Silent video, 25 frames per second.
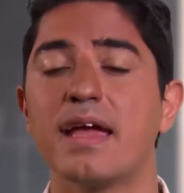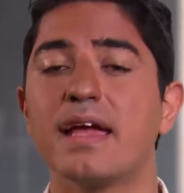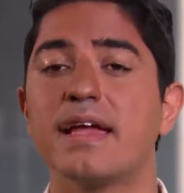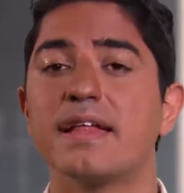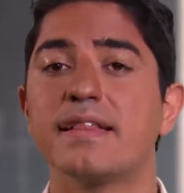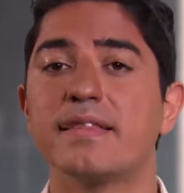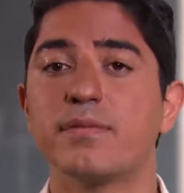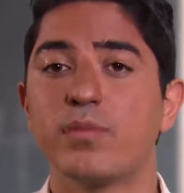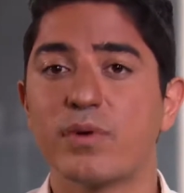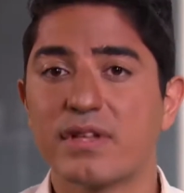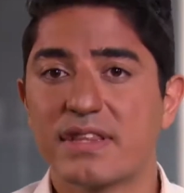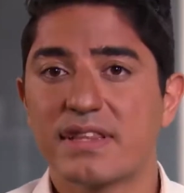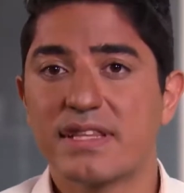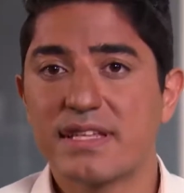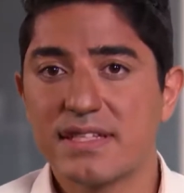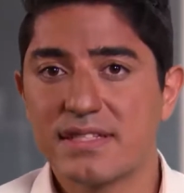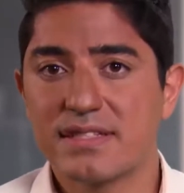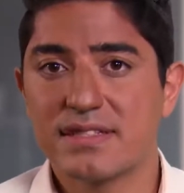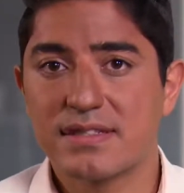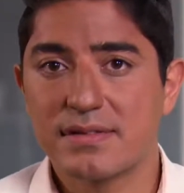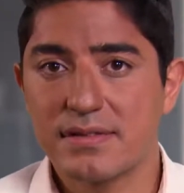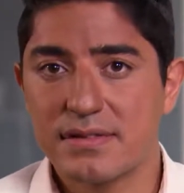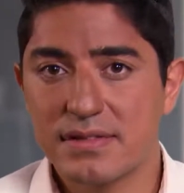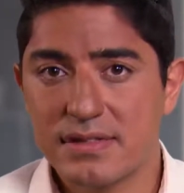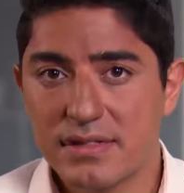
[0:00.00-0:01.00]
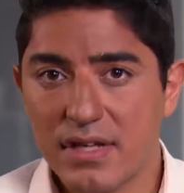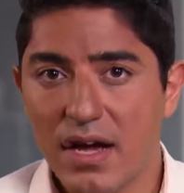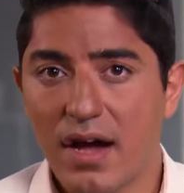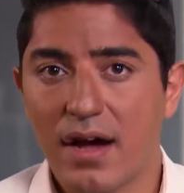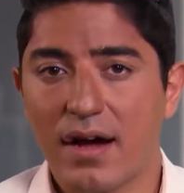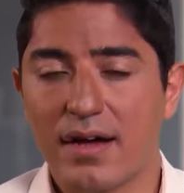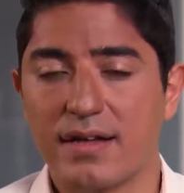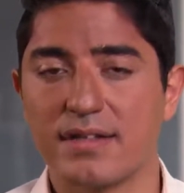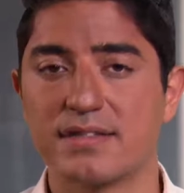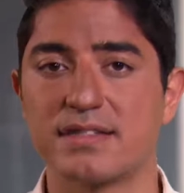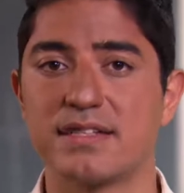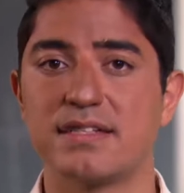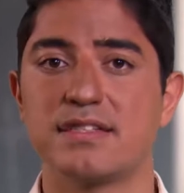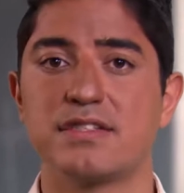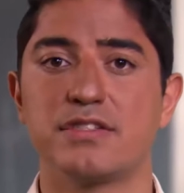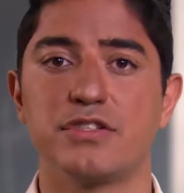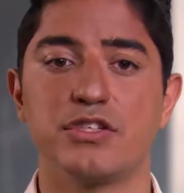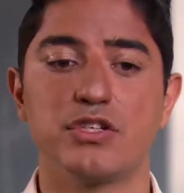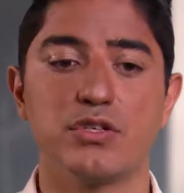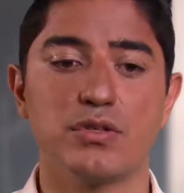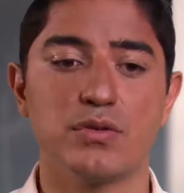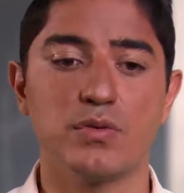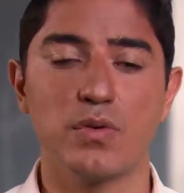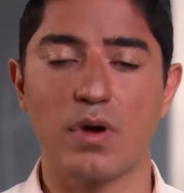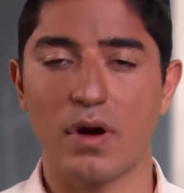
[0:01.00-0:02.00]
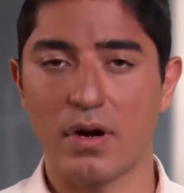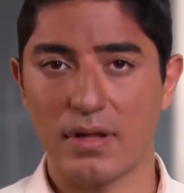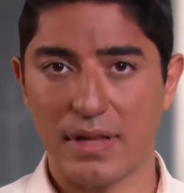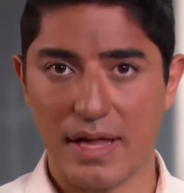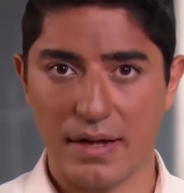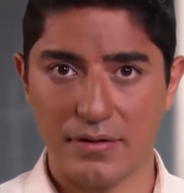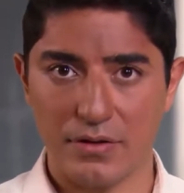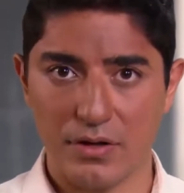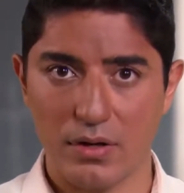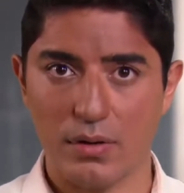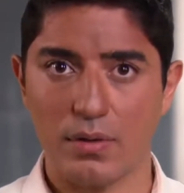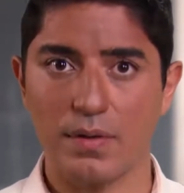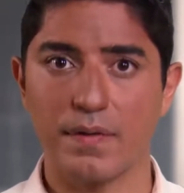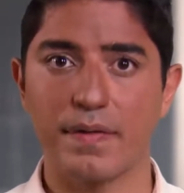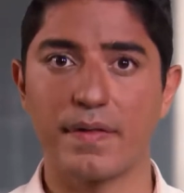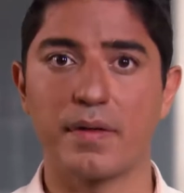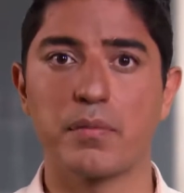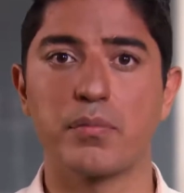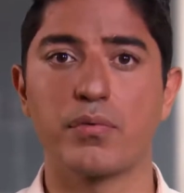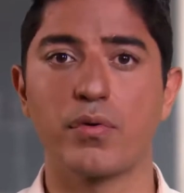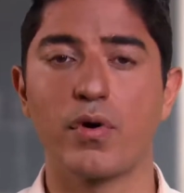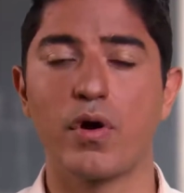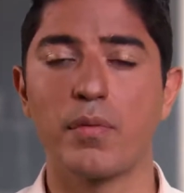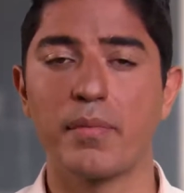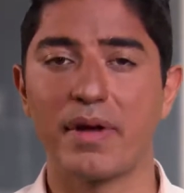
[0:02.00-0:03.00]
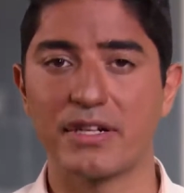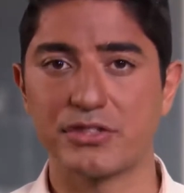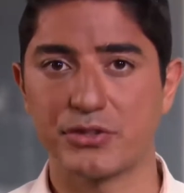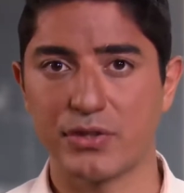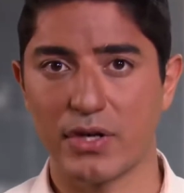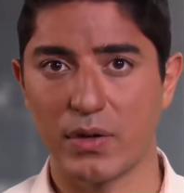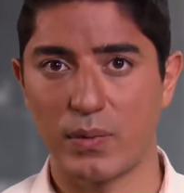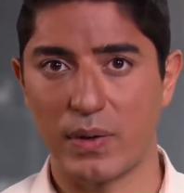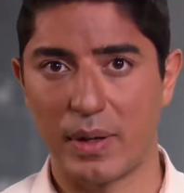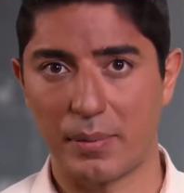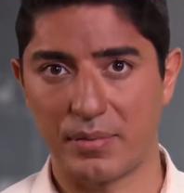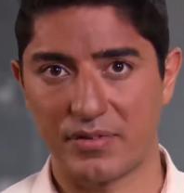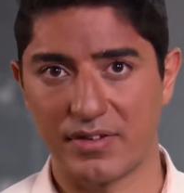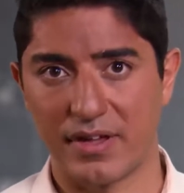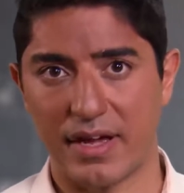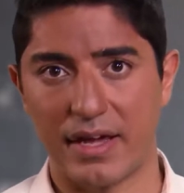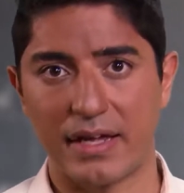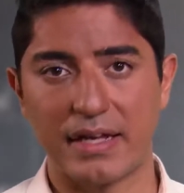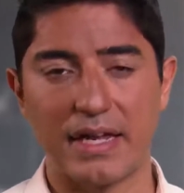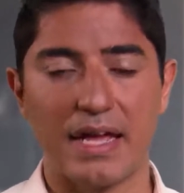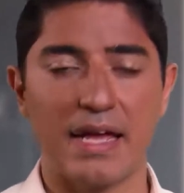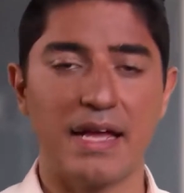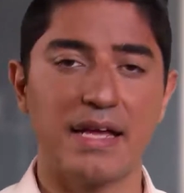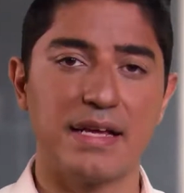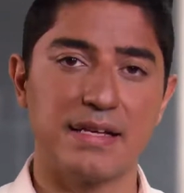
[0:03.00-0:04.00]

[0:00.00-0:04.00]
What this does is you are allowed to go on the Prometric website,